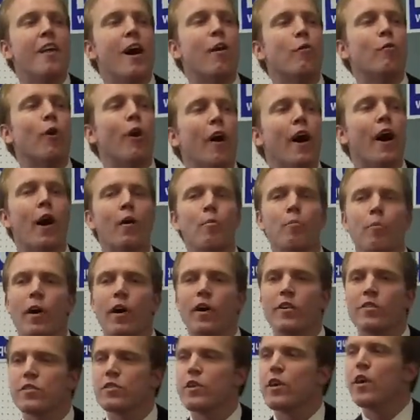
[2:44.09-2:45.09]
that will
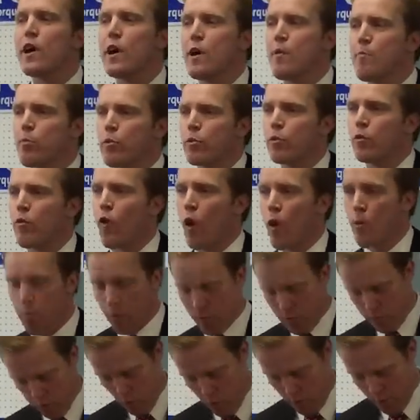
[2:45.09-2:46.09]
help us improve our
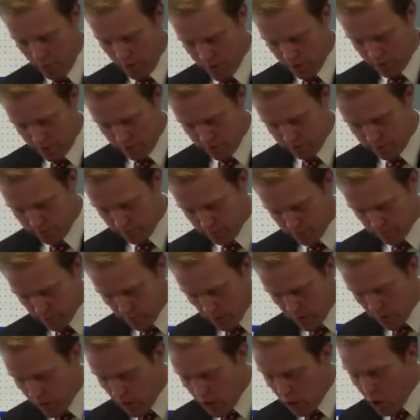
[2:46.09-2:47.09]
performance.
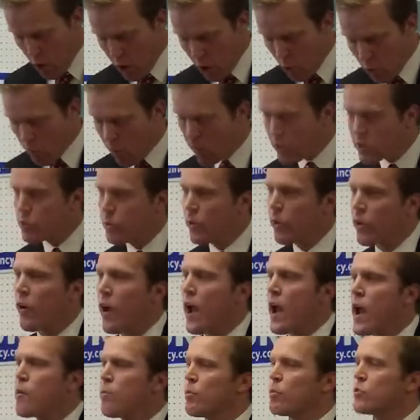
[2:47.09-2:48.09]
Once we
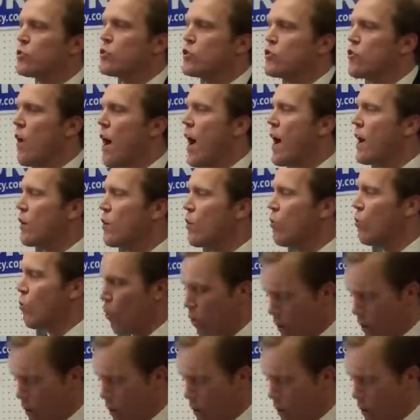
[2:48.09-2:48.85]
are able to track